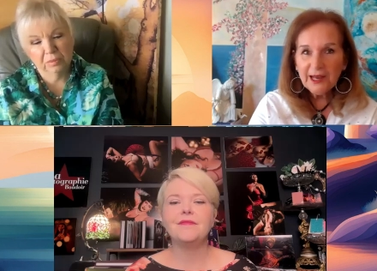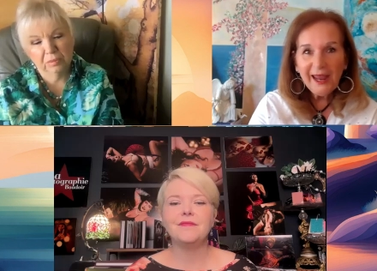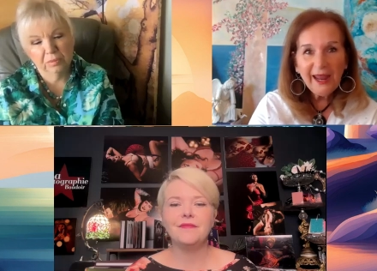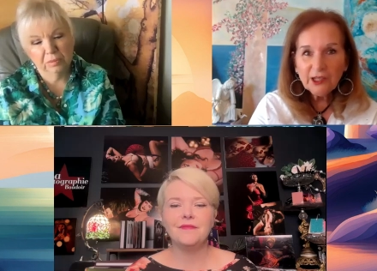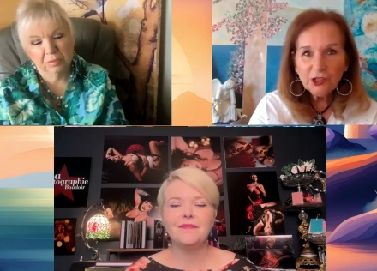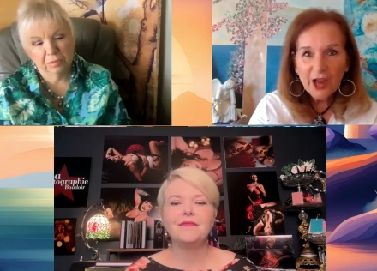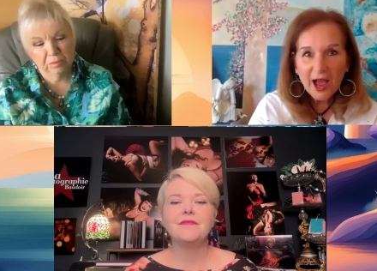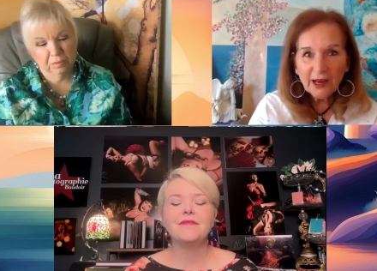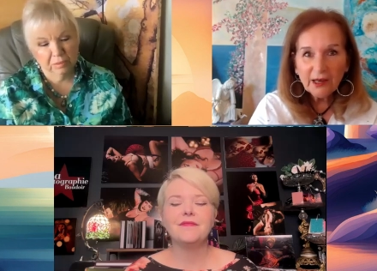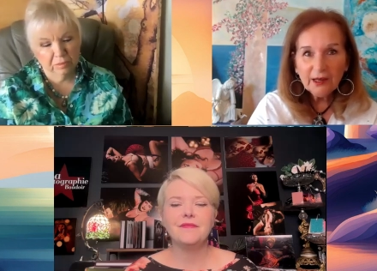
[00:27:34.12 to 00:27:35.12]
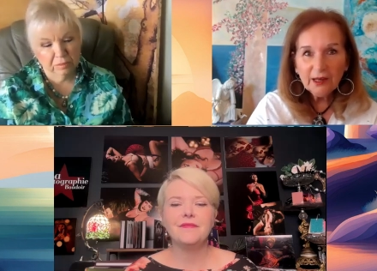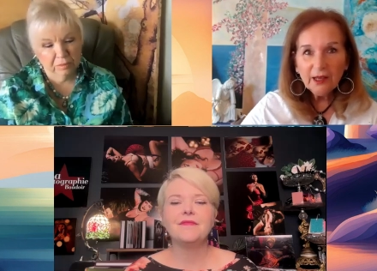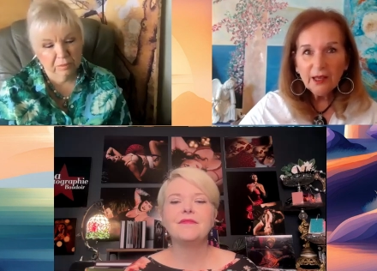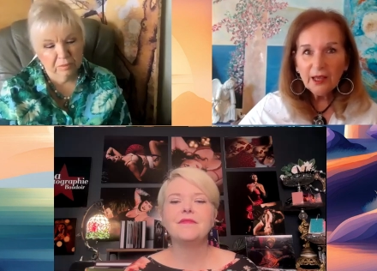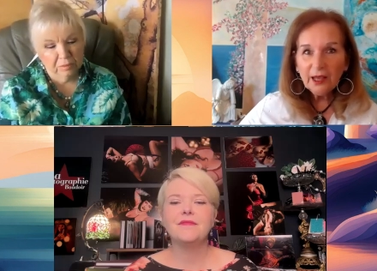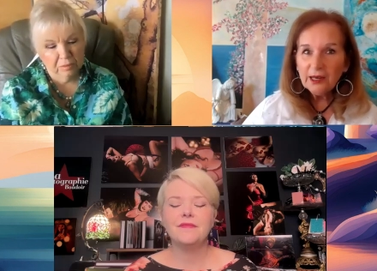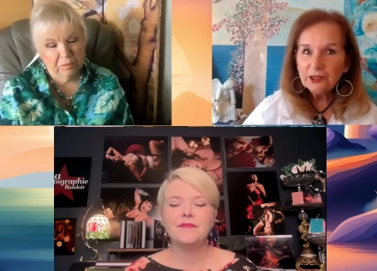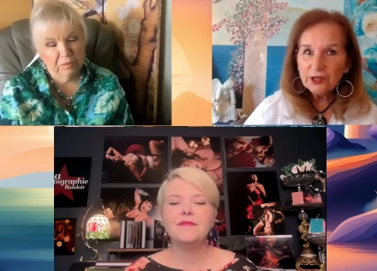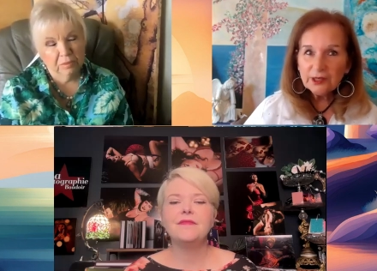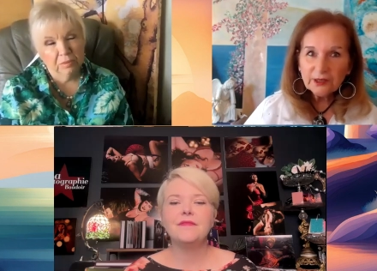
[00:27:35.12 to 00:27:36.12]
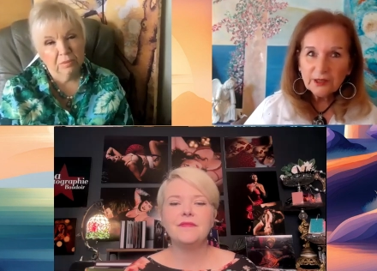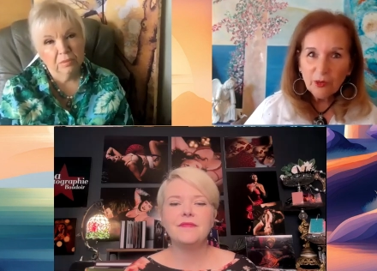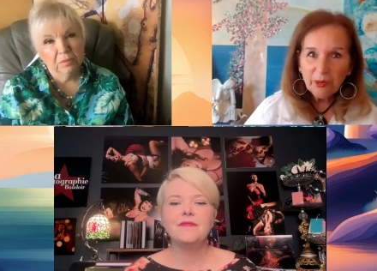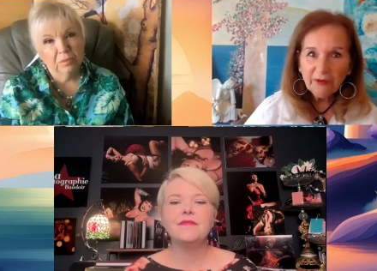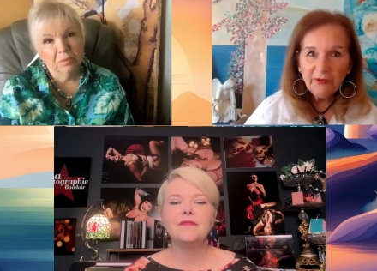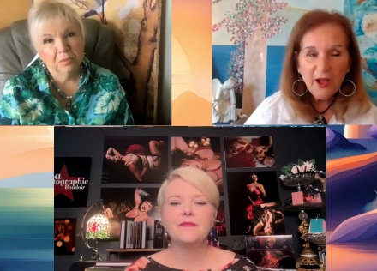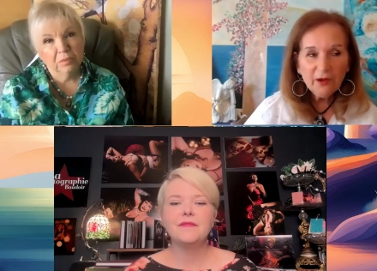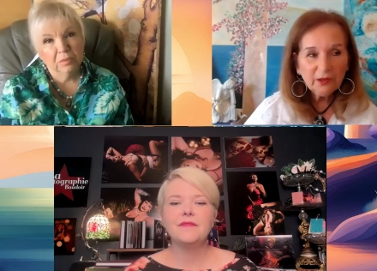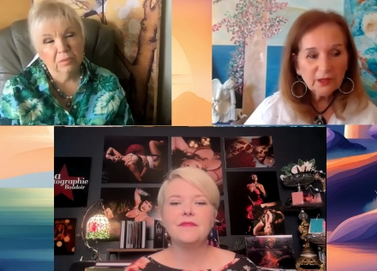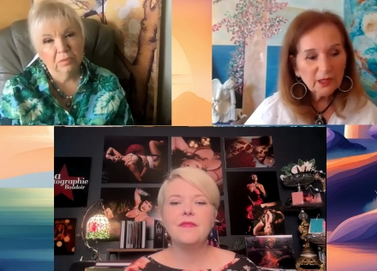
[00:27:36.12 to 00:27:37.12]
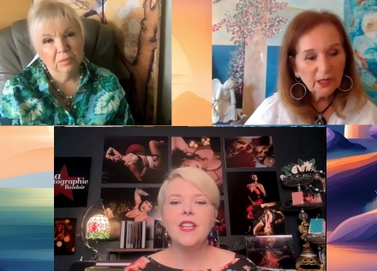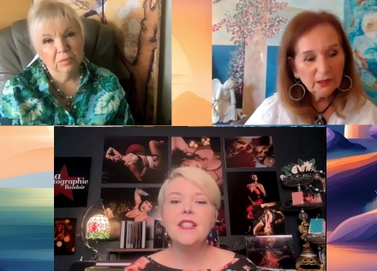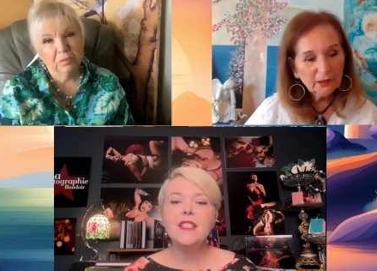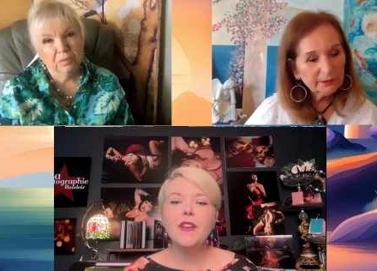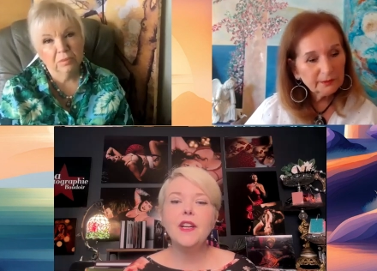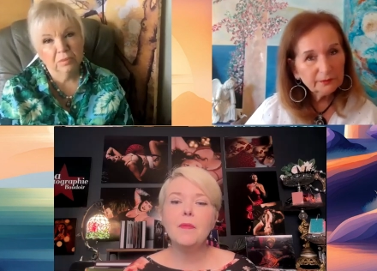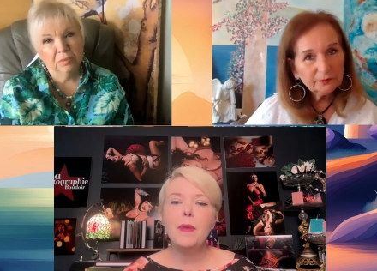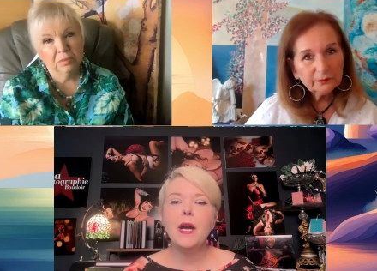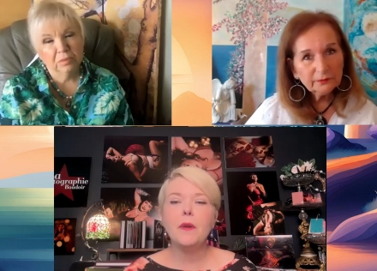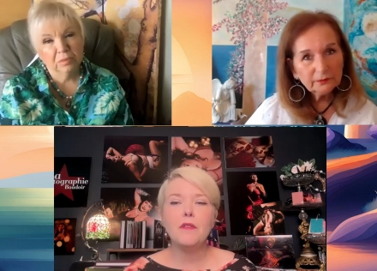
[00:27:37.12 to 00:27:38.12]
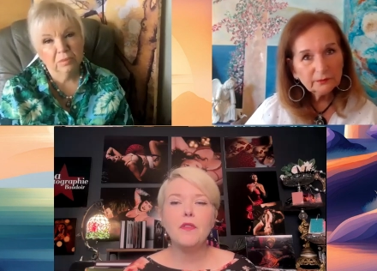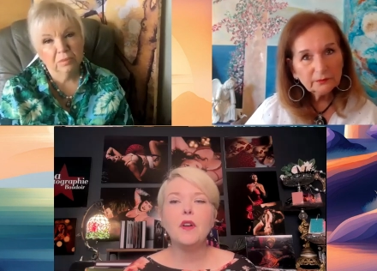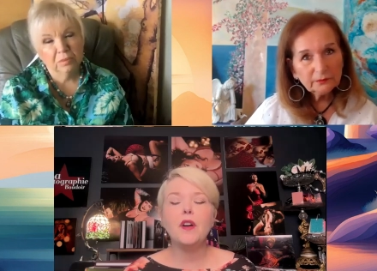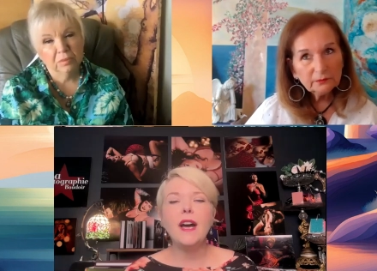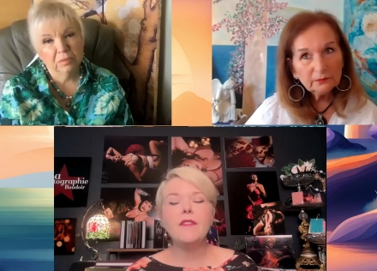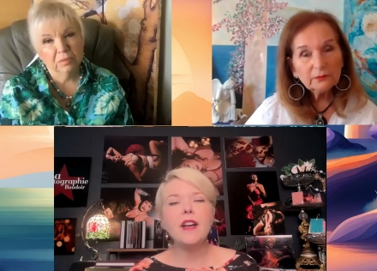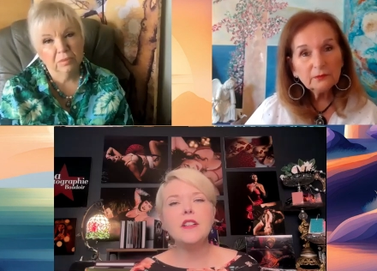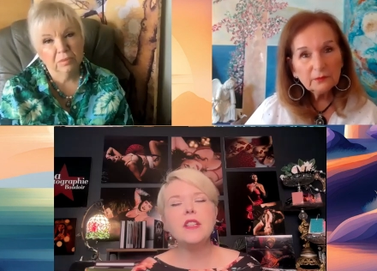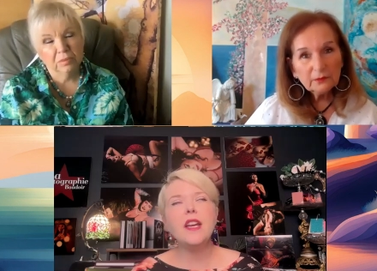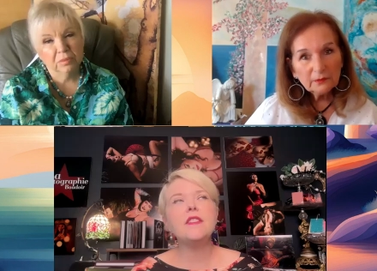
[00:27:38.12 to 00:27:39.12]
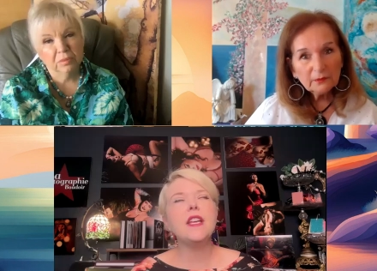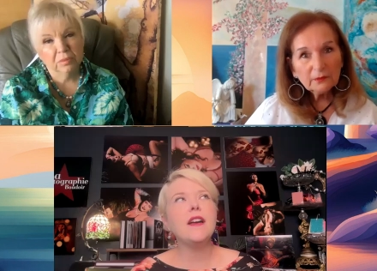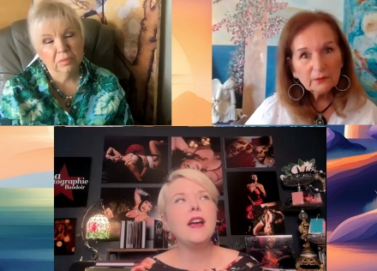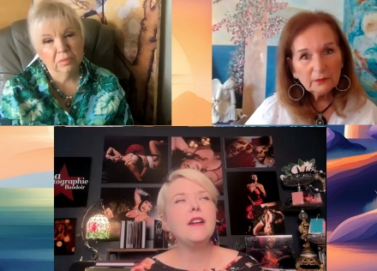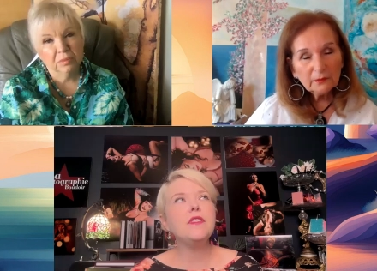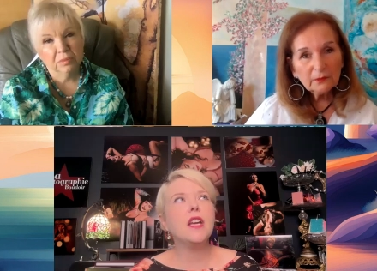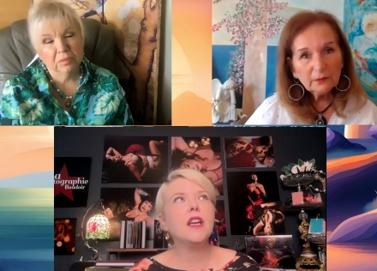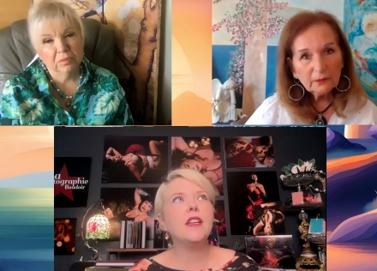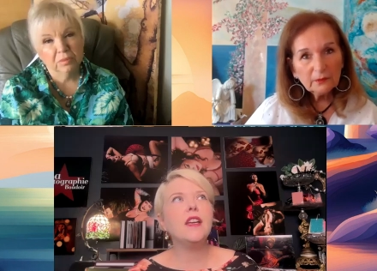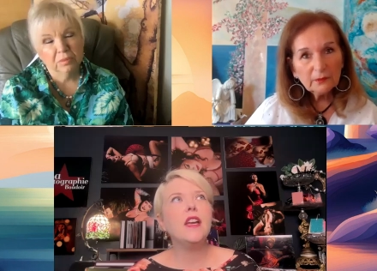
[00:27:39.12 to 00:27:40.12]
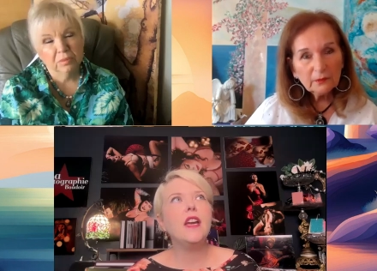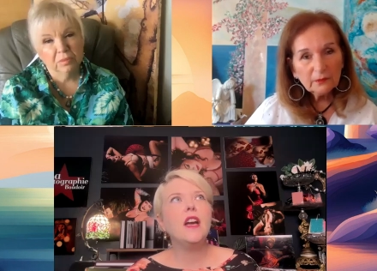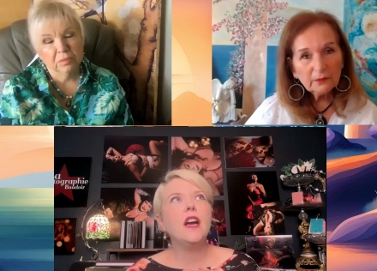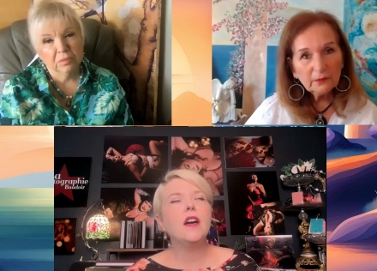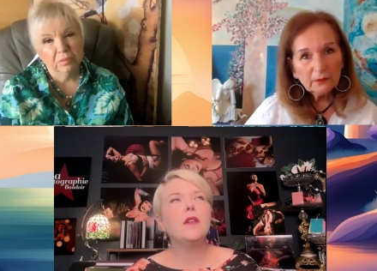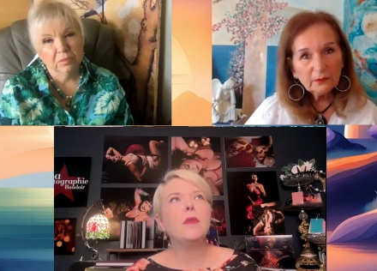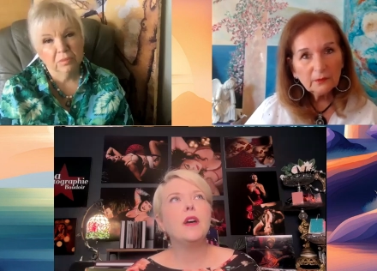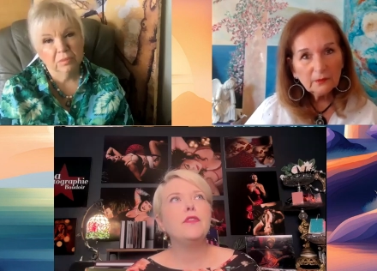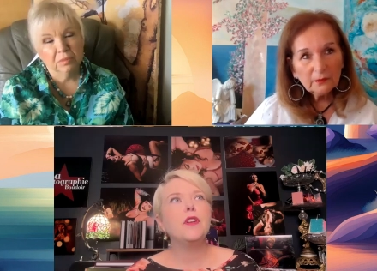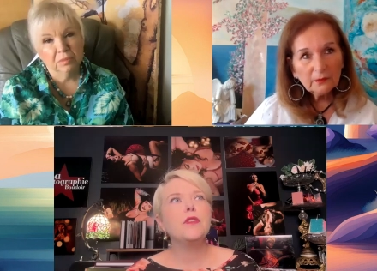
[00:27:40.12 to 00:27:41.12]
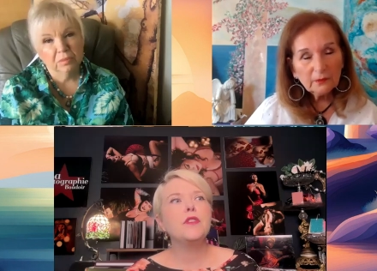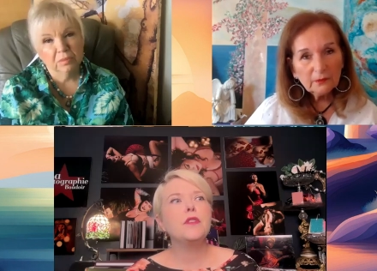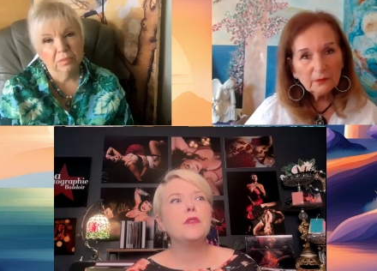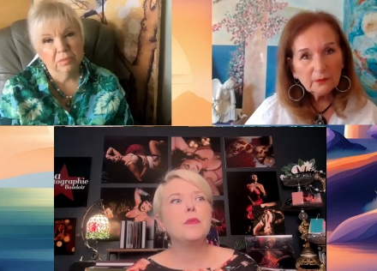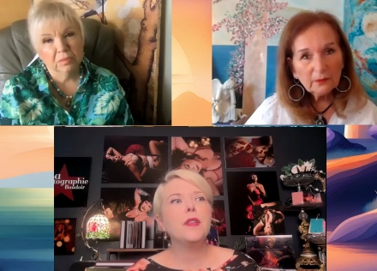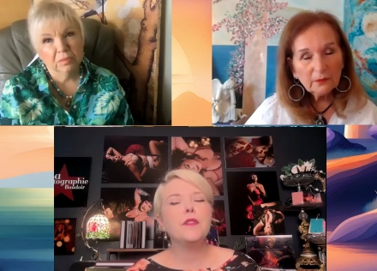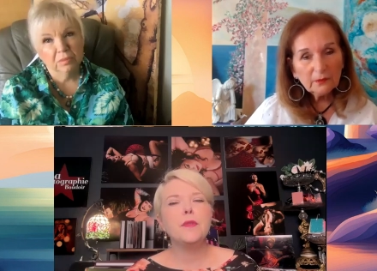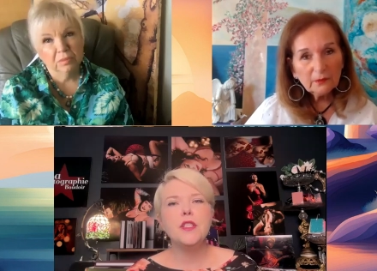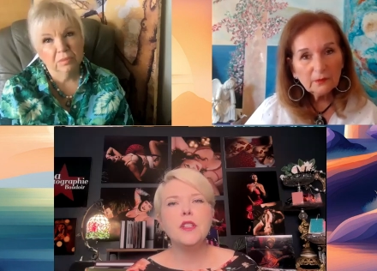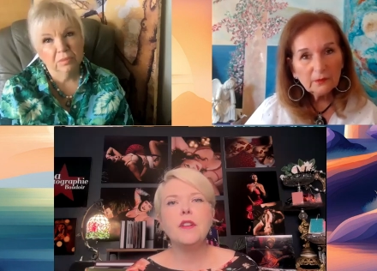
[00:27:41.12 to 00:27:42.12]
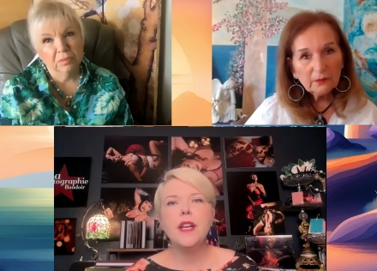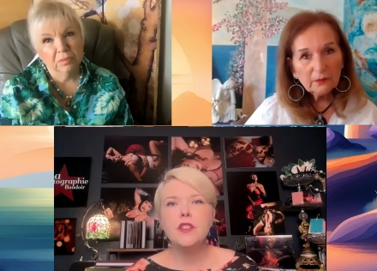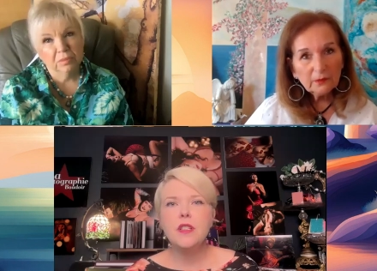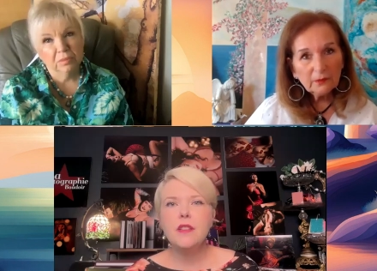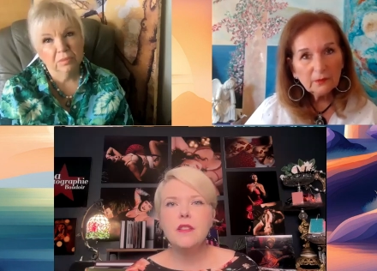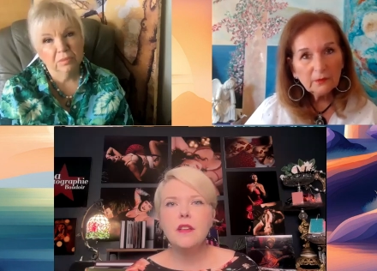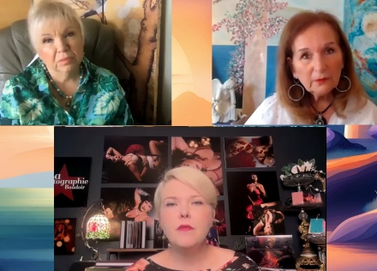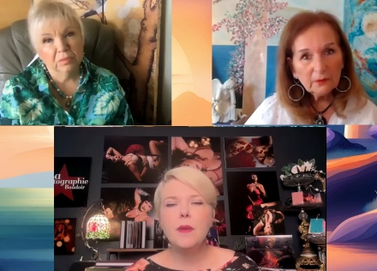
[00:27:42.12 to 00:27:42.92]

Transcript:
Speaker 1: a hand shot, and it's just so profound.
Speaker 2: It's very powerful. I've actually I have done um, a photo shoot with three generations of